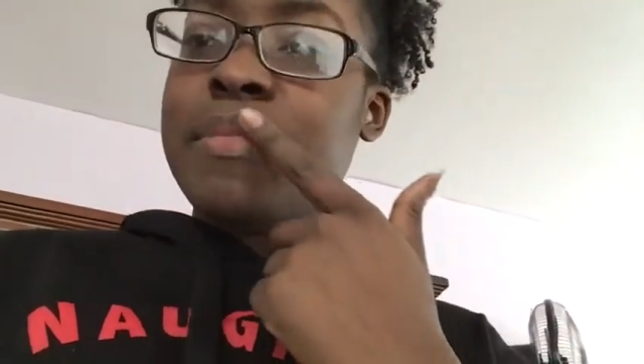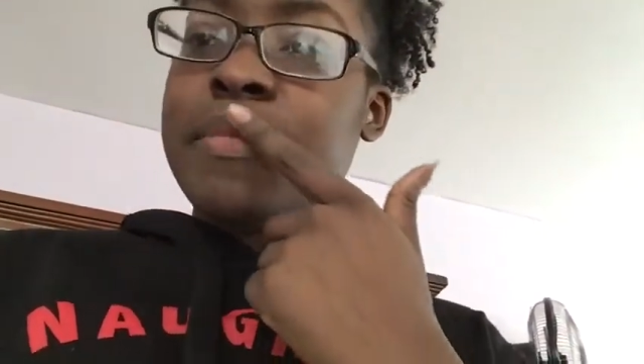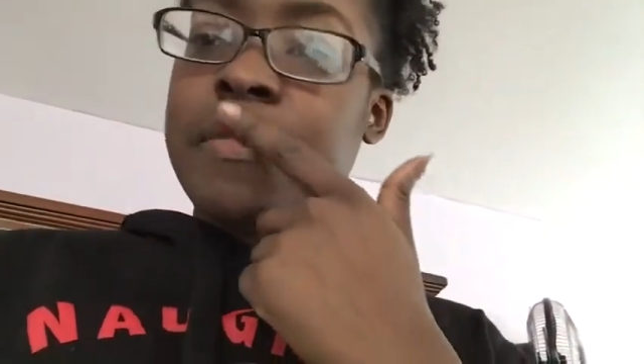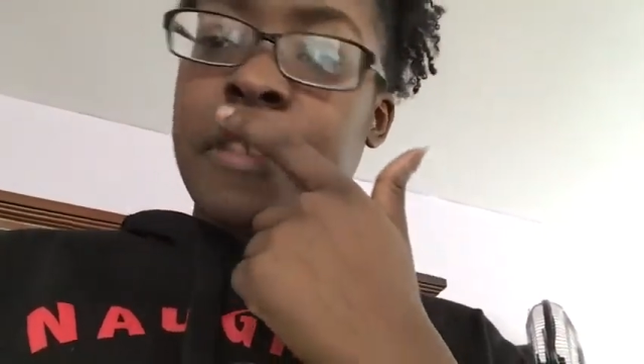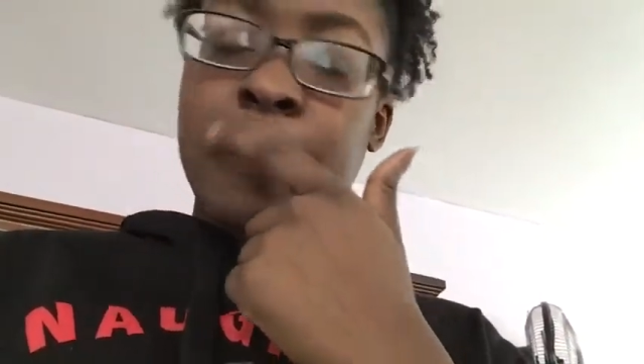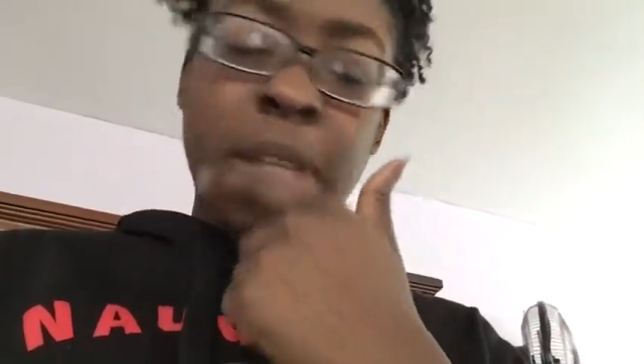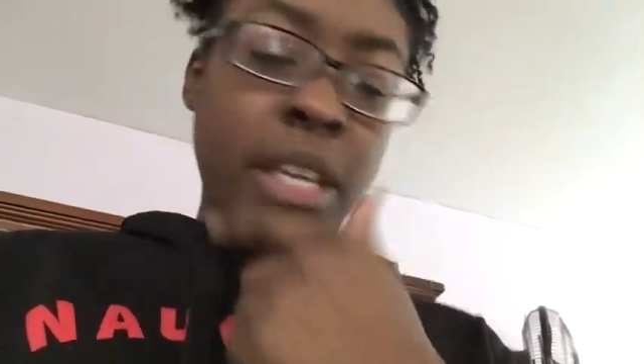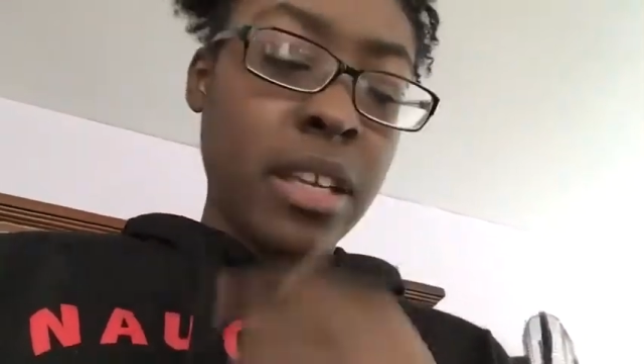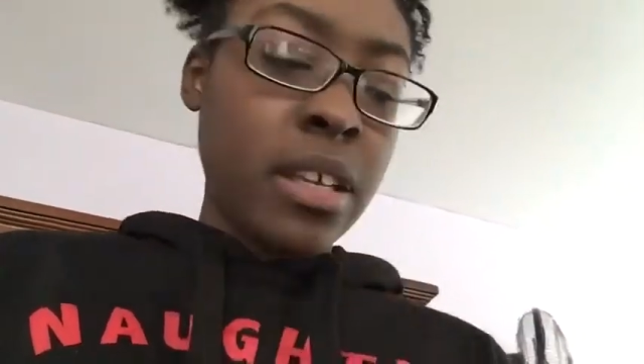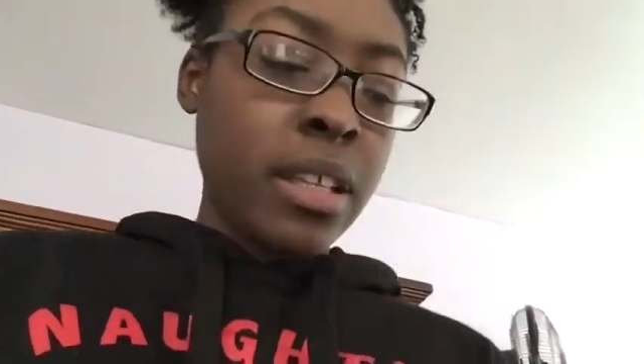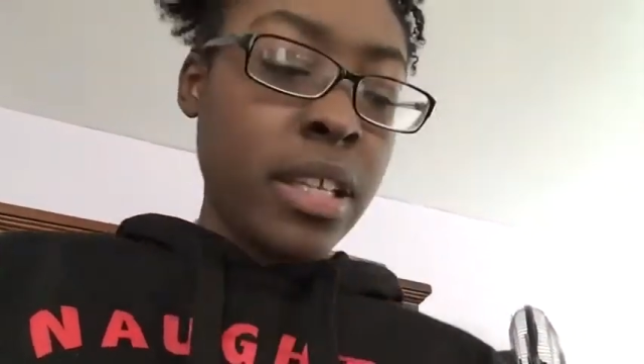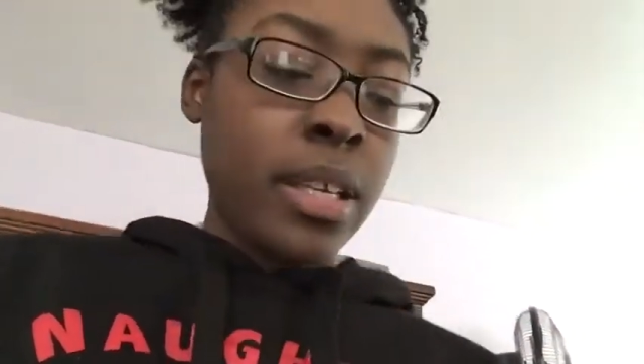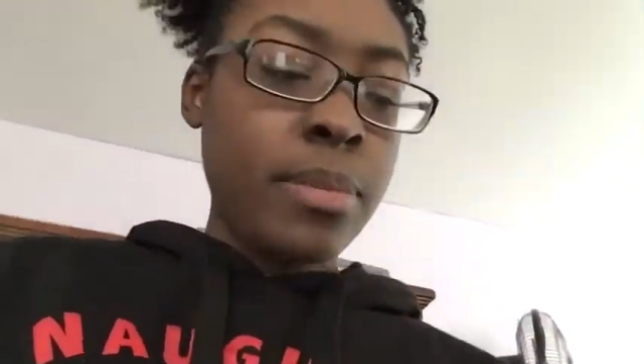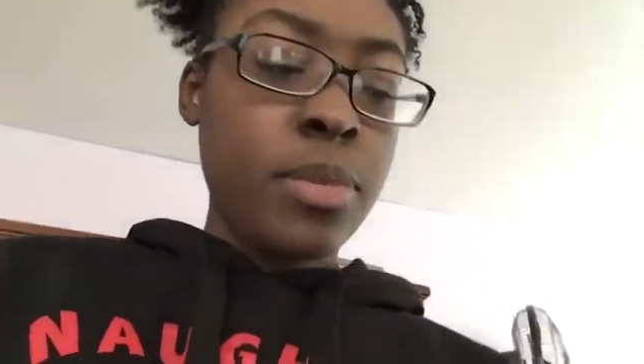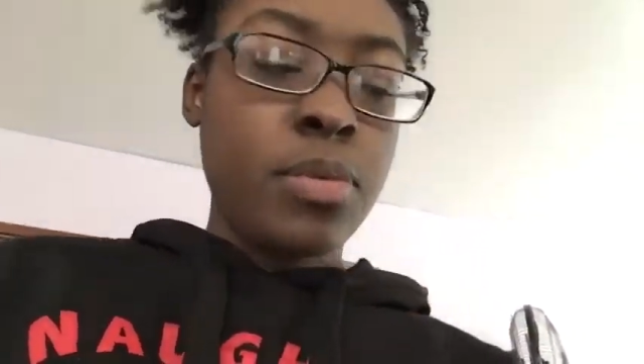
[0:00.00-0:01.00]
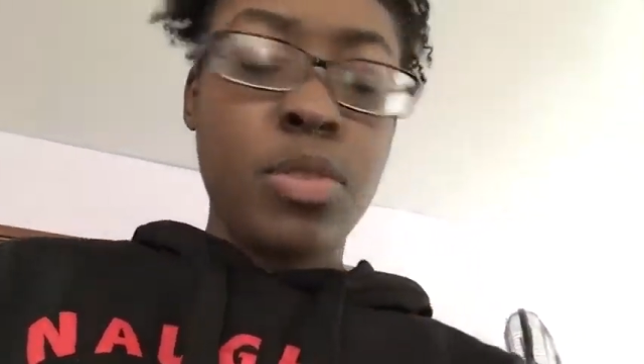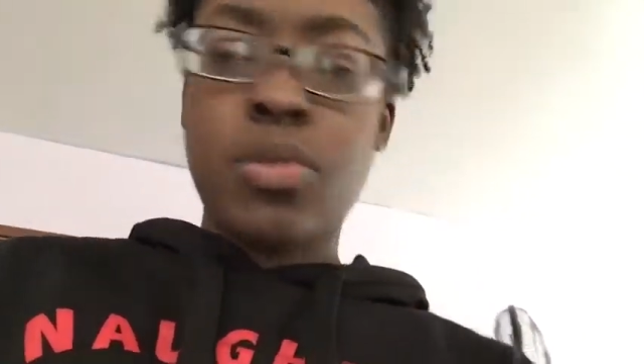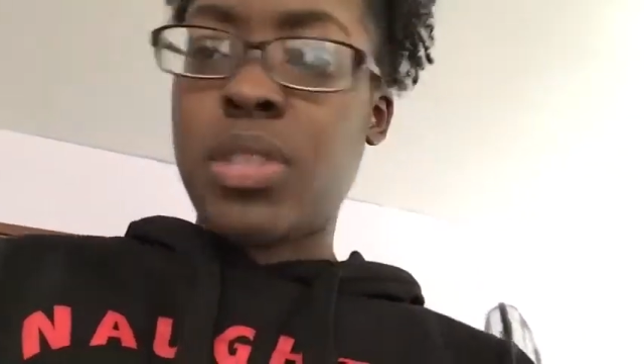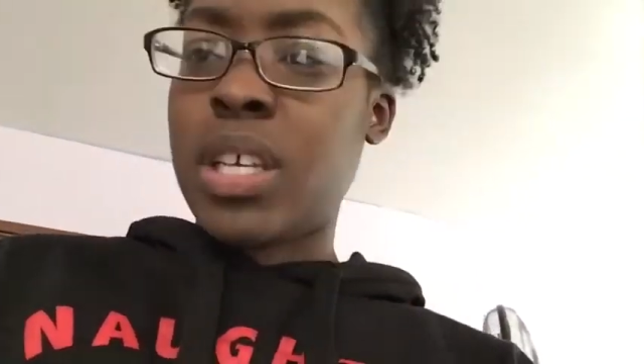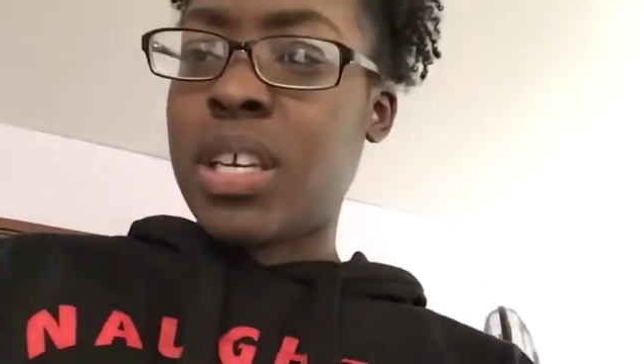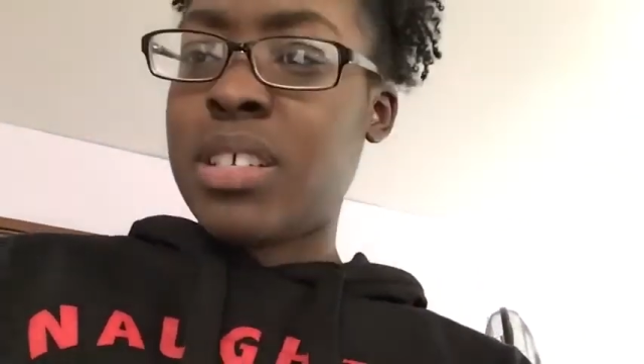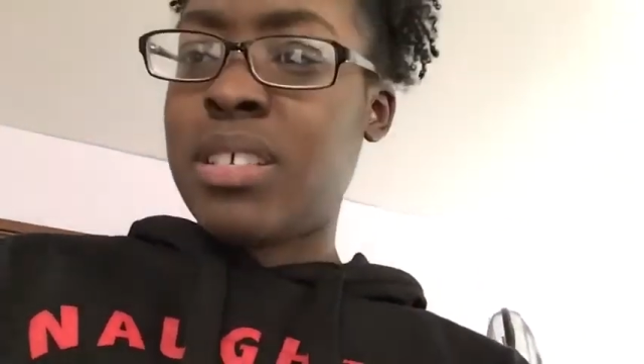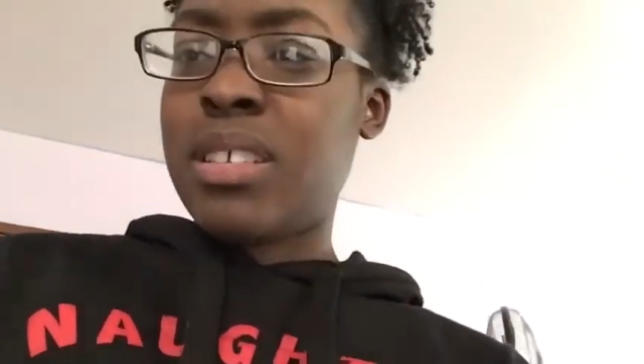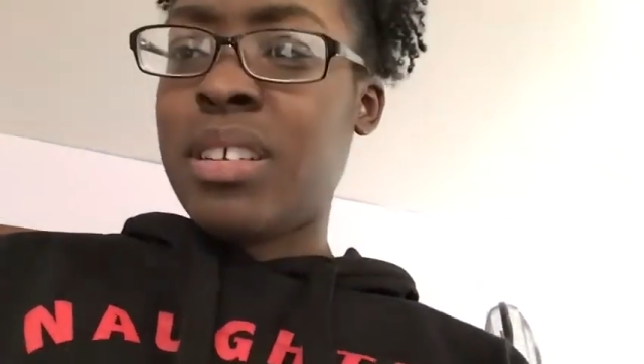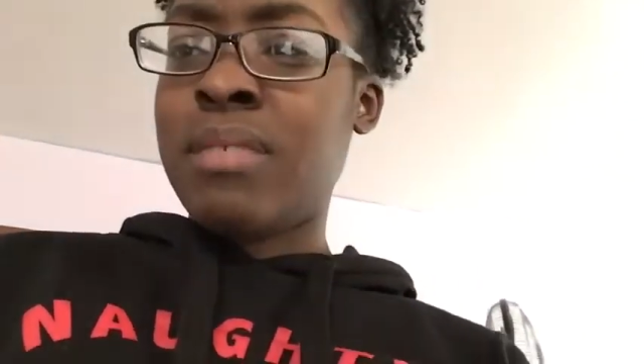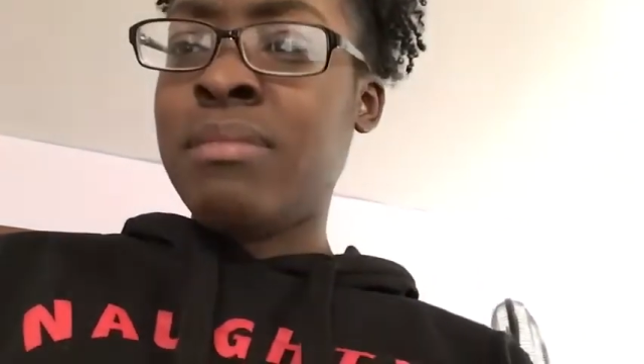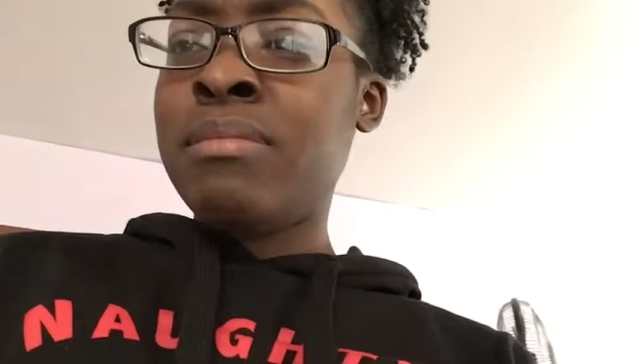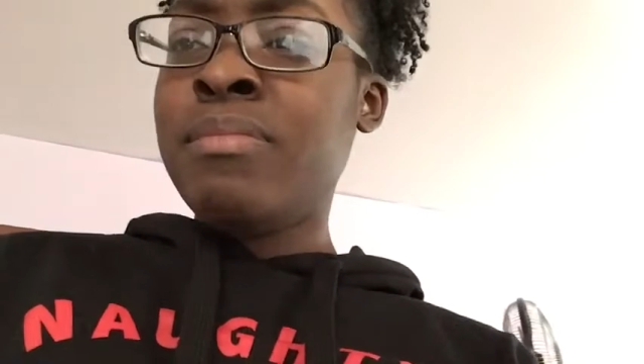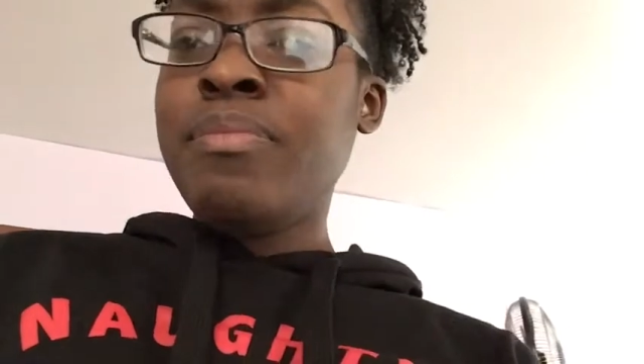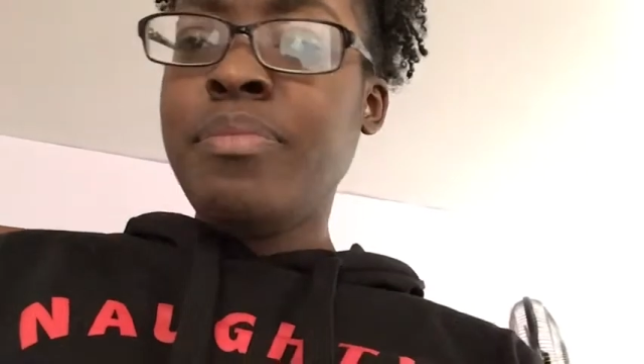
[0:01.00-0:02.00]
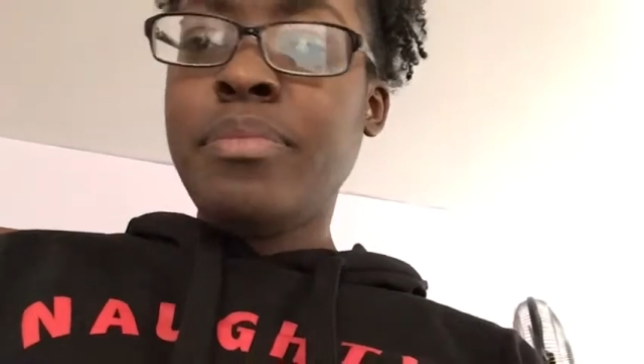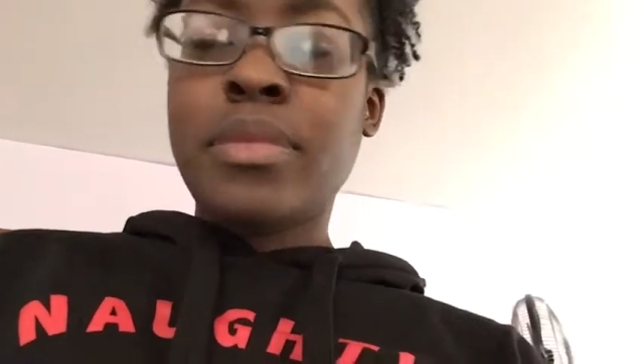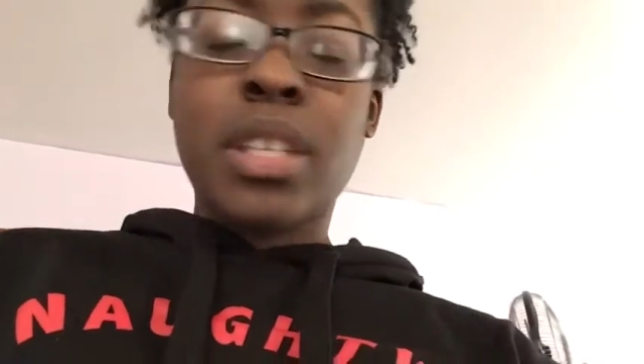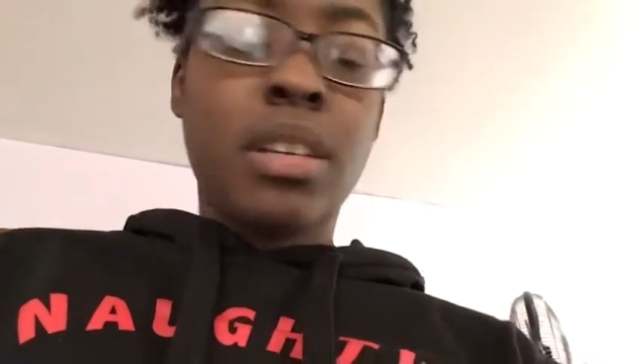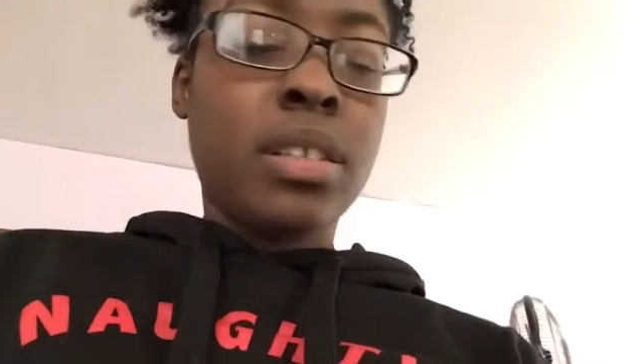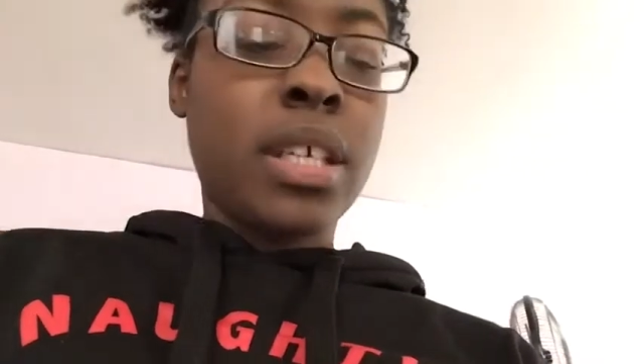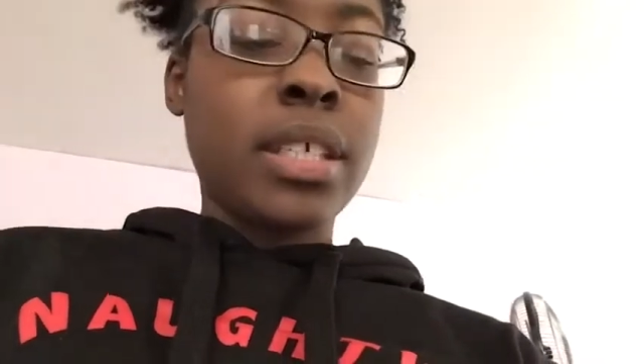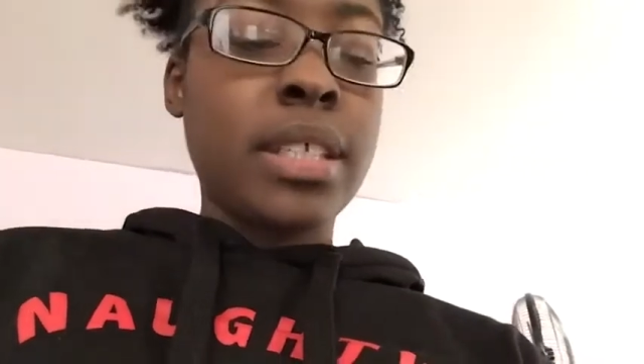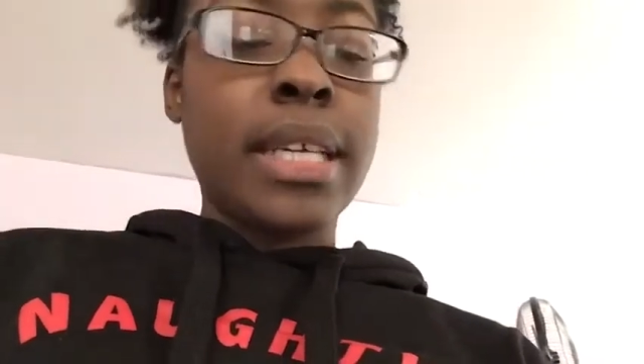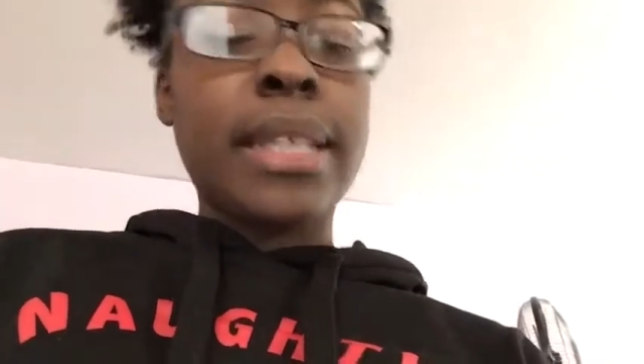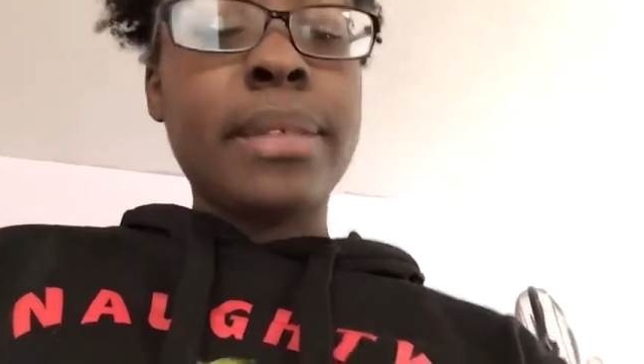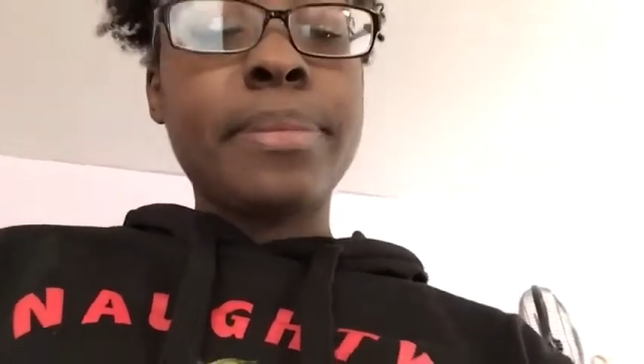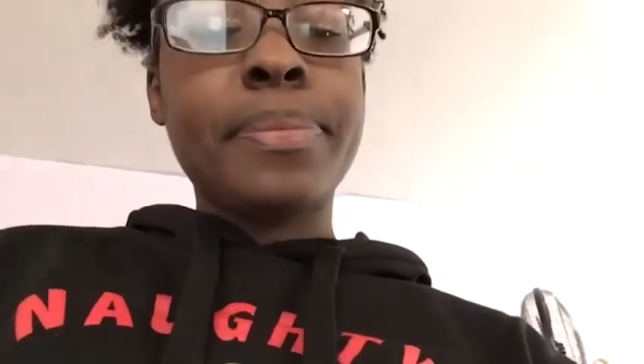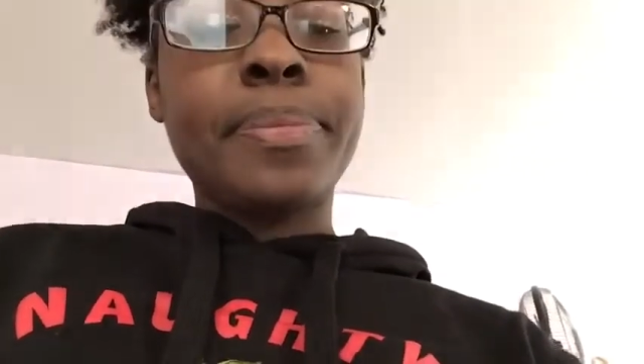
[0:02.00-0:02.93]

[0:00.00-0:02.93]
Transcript: from licking your lips when you're sick and stuff. I don't like that.